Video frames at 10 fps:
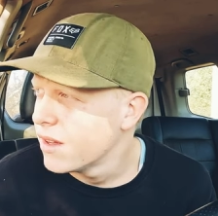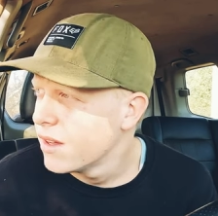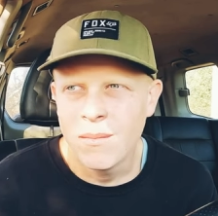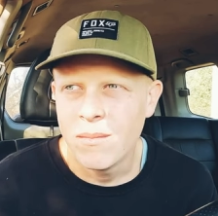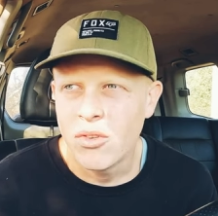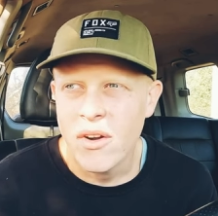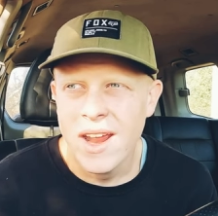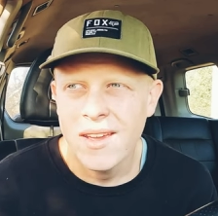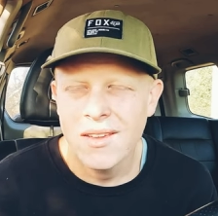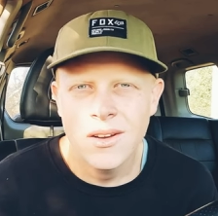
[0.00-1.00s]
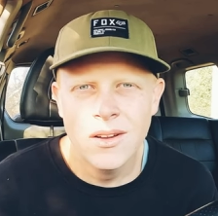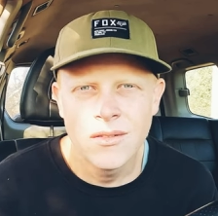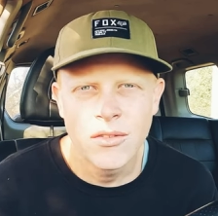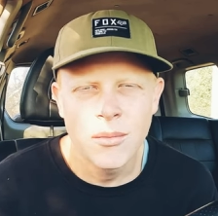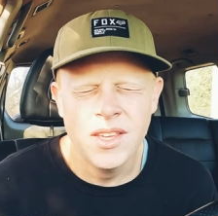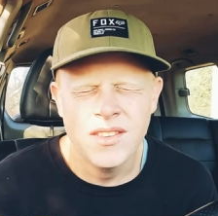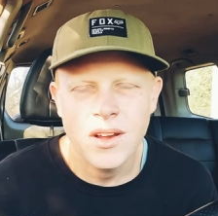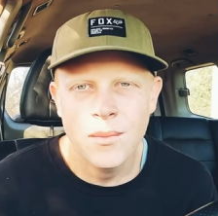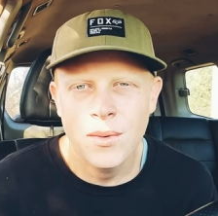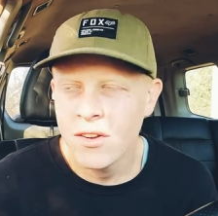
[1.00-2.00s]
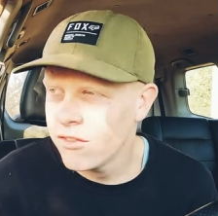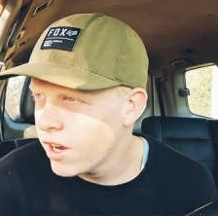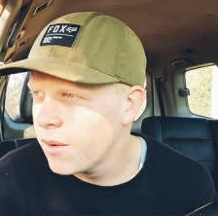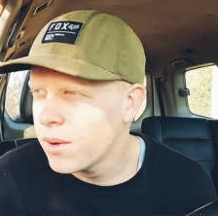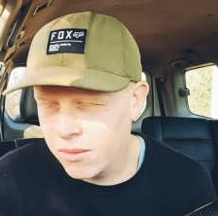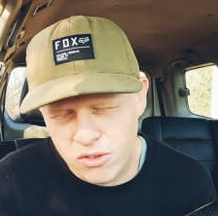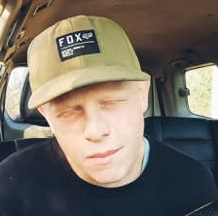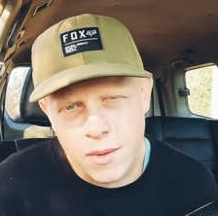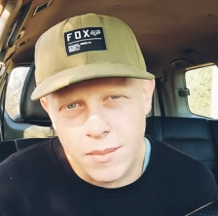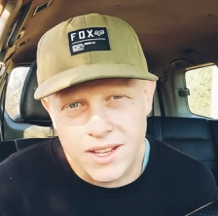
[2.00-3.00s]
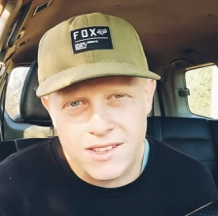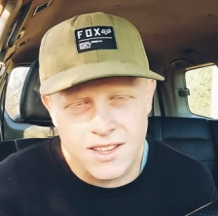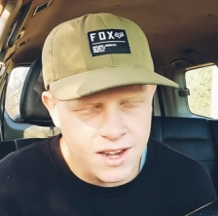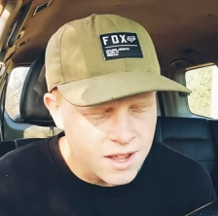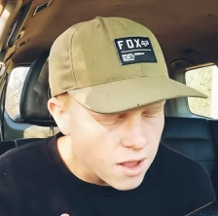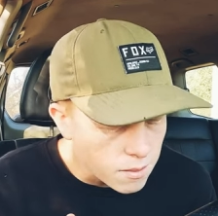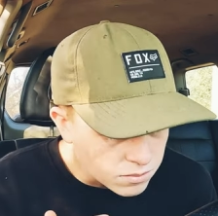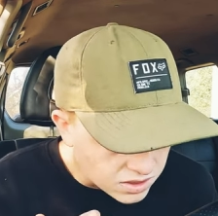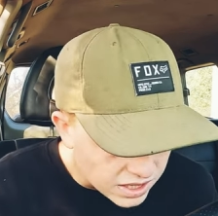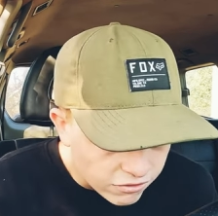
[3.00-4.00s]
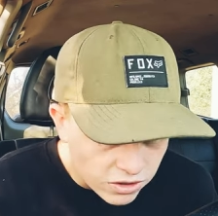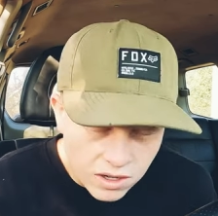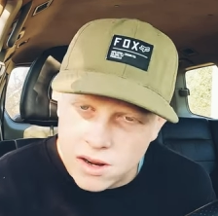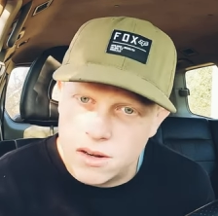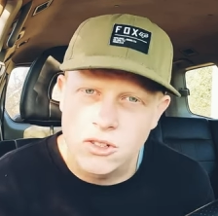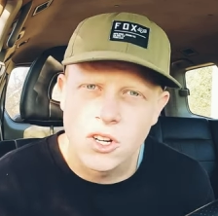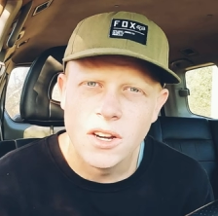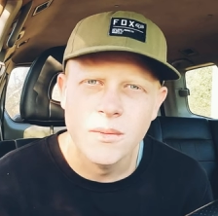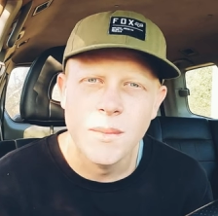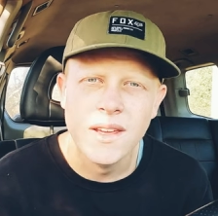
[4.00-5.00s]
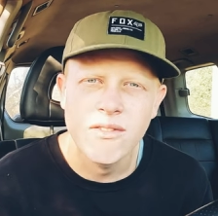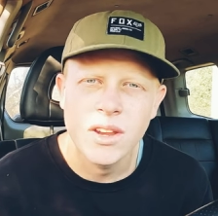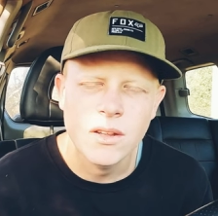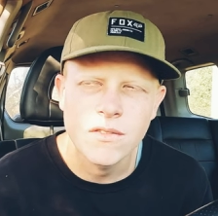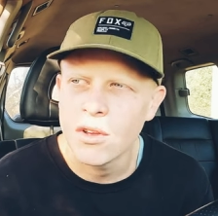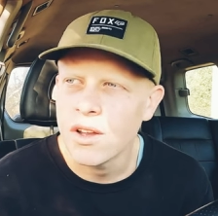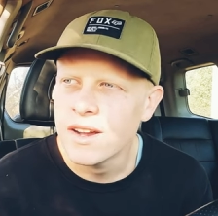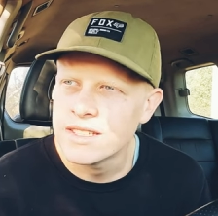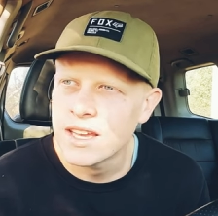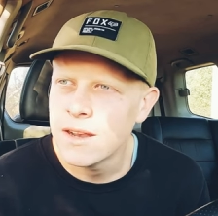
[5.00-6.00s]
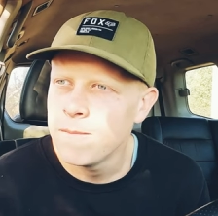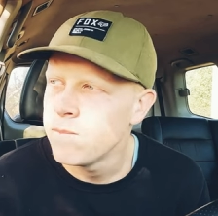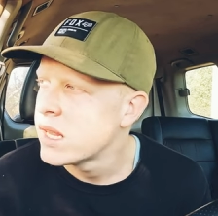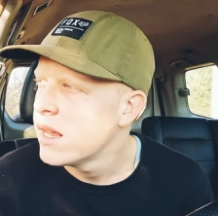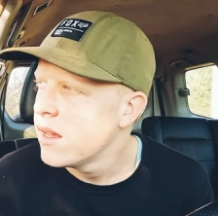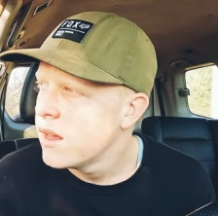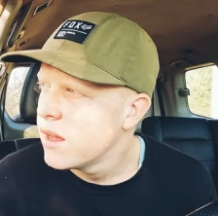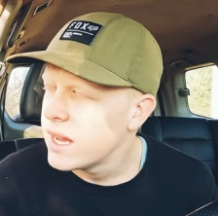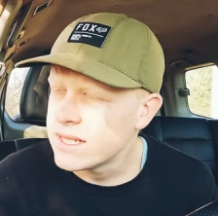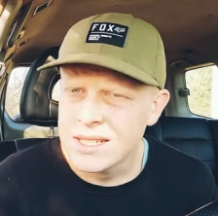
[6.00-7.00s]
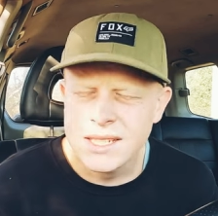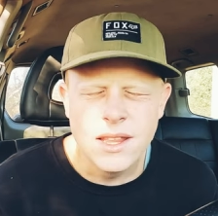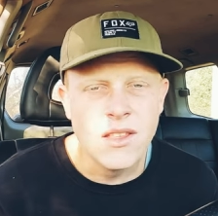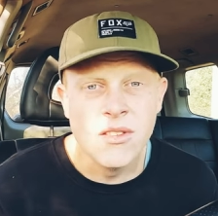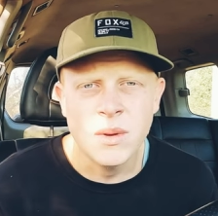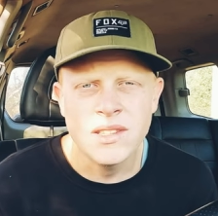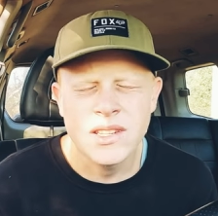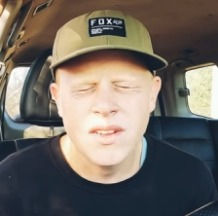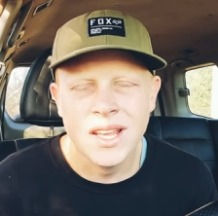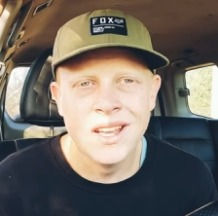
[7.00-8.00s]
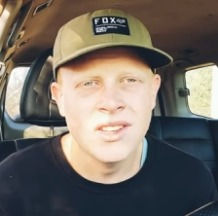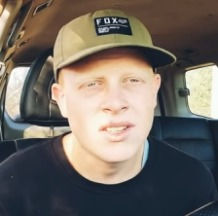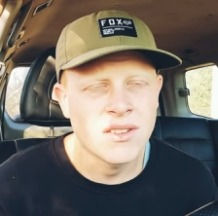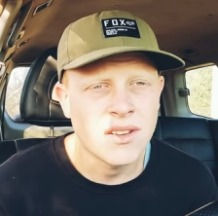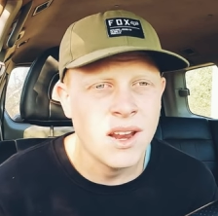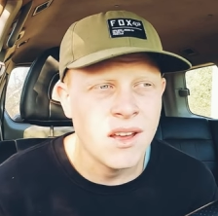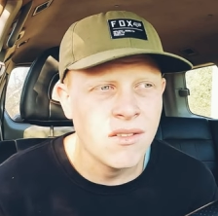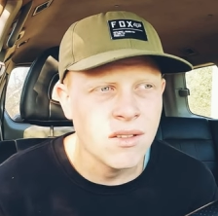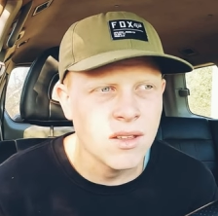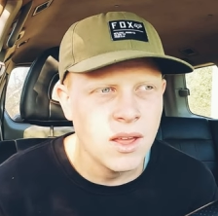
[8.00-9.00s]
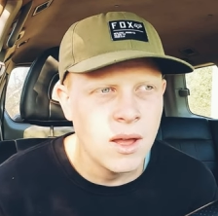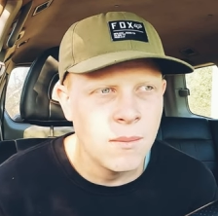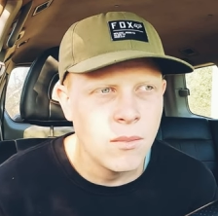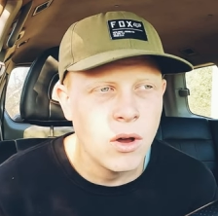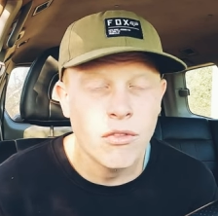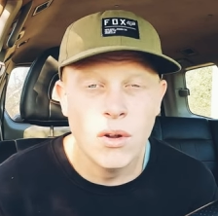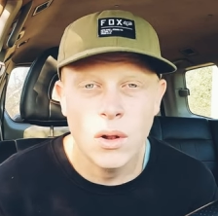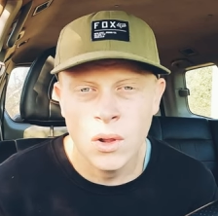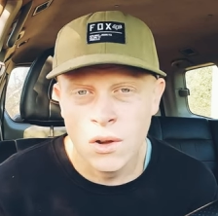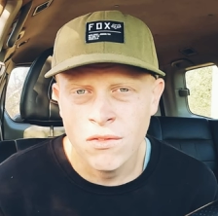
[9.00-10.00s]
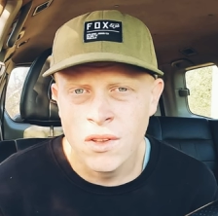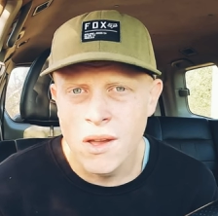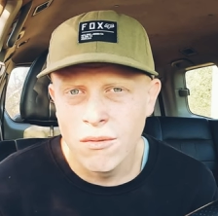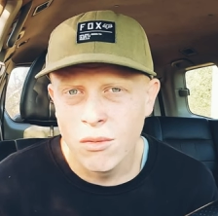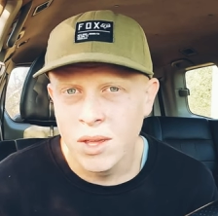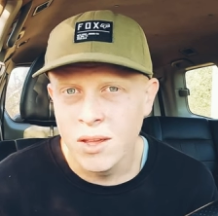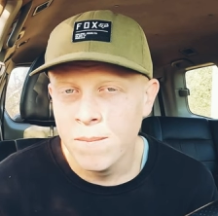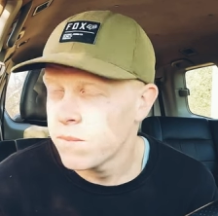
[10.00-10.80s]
rare, you know, for me to upload a video, but I'm trying my best, and I'm definitely going to try to make videos for you guys again. As I said, this winter vacation is going to offer a lot of time for me,